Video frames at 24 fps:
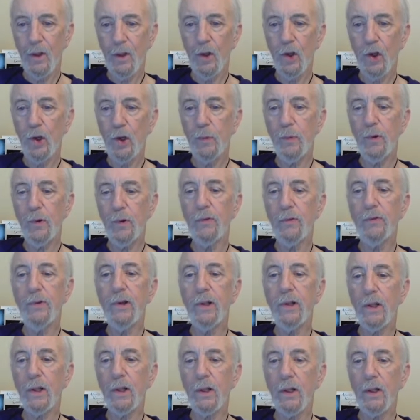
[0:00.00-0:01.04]
You've been
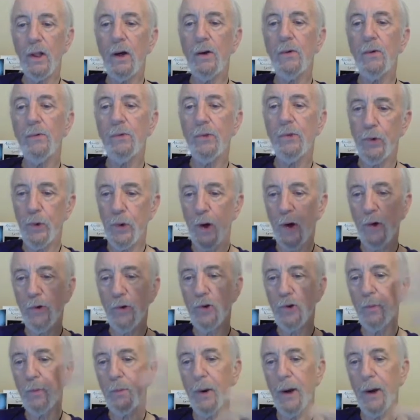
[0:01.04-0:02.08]
feeling love
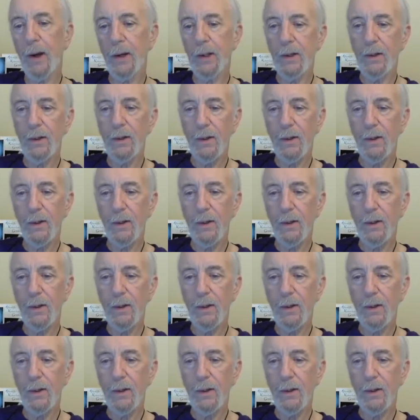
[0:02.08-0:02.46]
throughout your body?